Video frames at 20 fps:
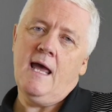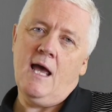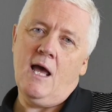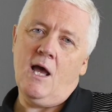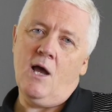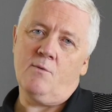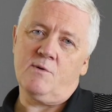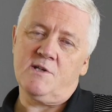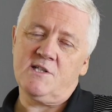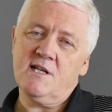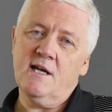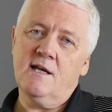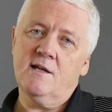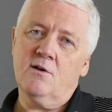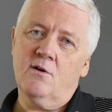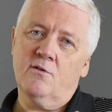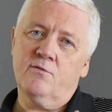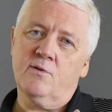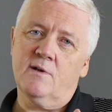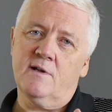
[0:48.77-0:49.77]
we
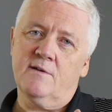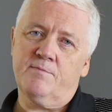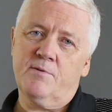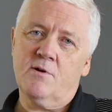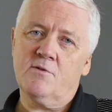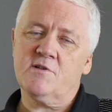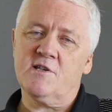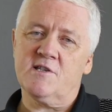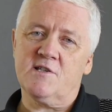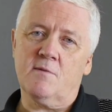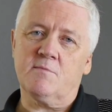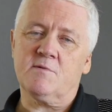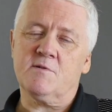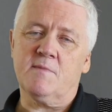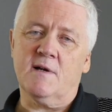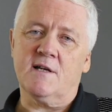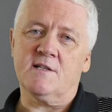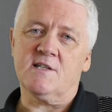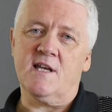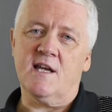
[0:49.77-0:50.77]
started off with process
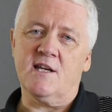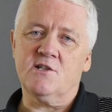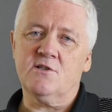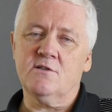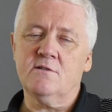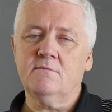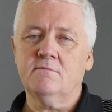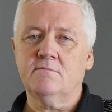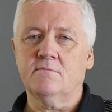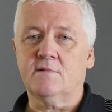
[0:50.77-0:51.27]
optimization,